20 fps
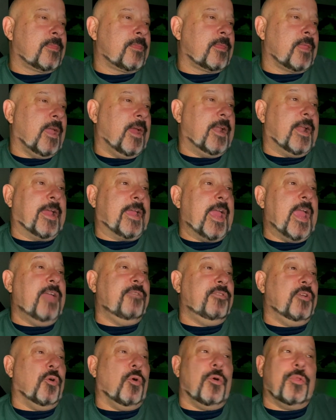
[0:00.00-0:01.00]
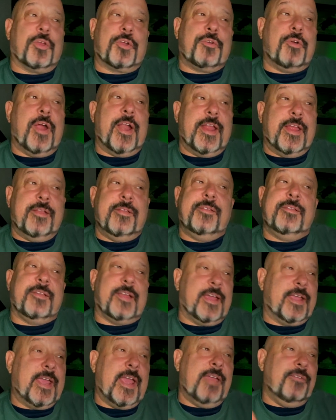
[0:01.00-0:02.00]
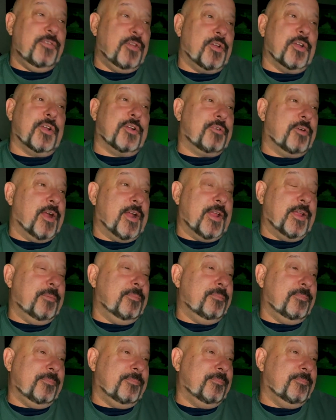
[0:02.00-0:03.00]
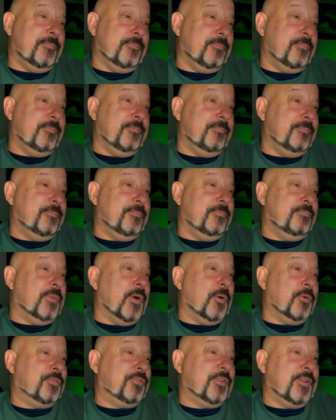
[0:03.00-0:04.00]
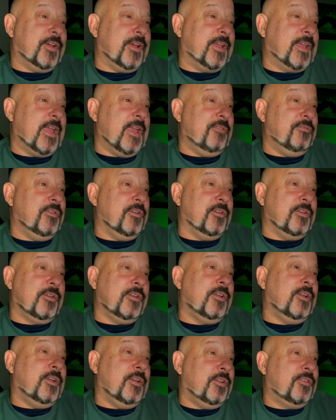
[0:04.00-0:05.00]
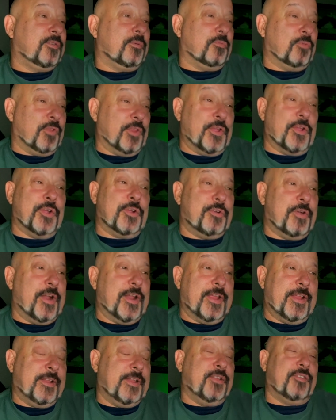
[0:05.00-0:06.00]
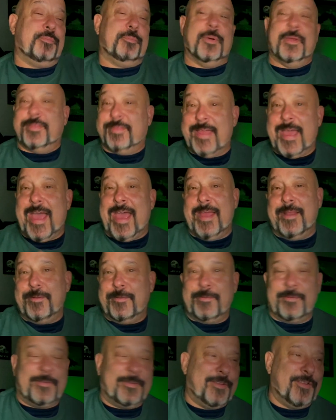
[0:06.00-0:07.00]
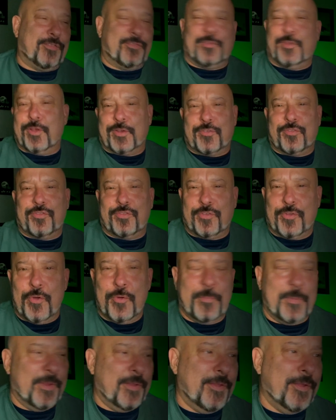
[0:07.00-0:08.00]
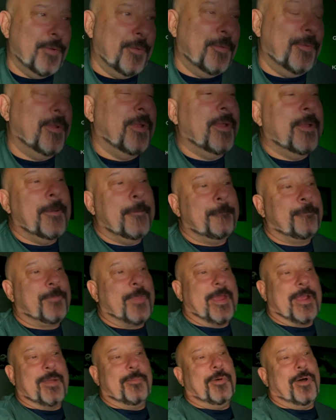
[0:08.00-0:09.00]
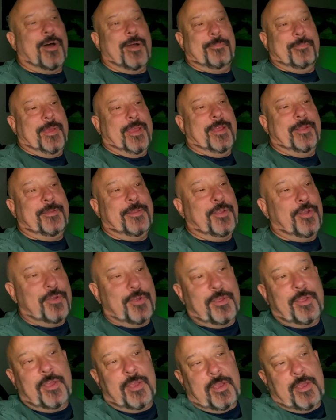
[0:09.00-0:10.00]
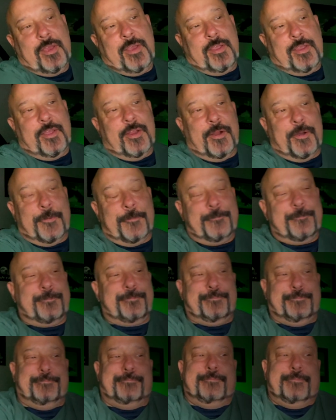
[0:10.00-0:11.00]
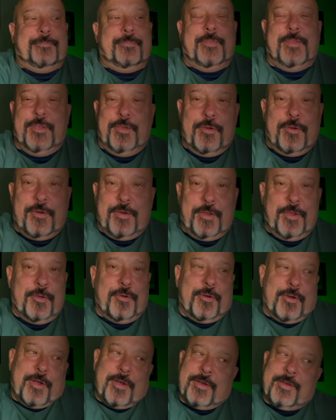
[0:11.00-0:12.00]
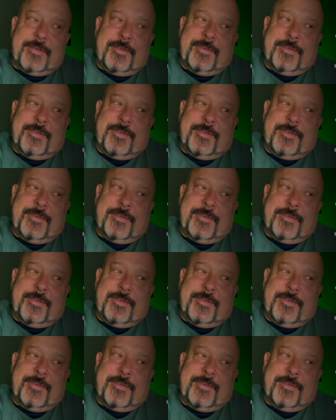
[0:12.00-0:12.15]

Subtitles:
And I gave you all the credit. I gave you good credit, Bosa. I gave you some really good credit in this. But that just looked stupid, dude. Like, come on, man. You're a...